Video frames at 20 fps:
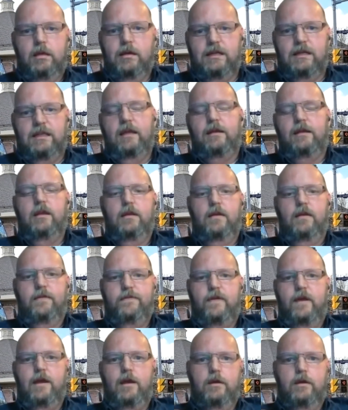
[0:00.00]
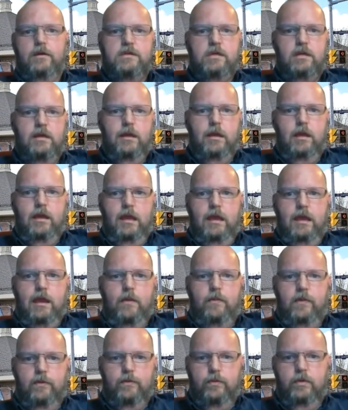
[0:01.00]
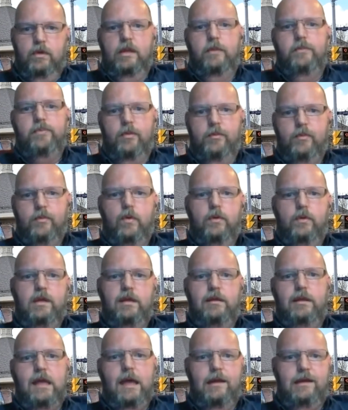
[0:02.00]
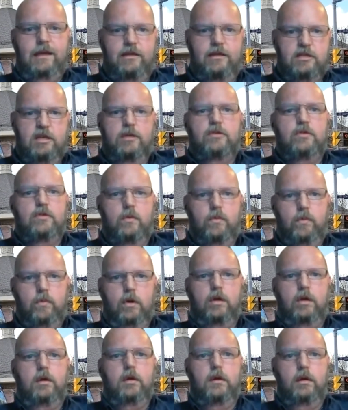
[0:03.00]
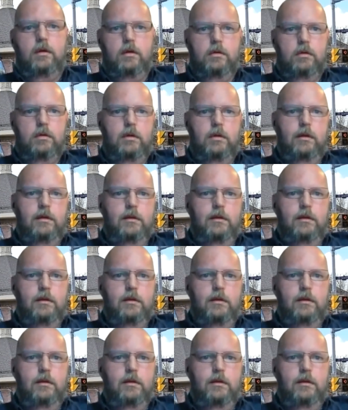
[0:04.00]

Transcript: collecting the fares, and we really promoted that essential worker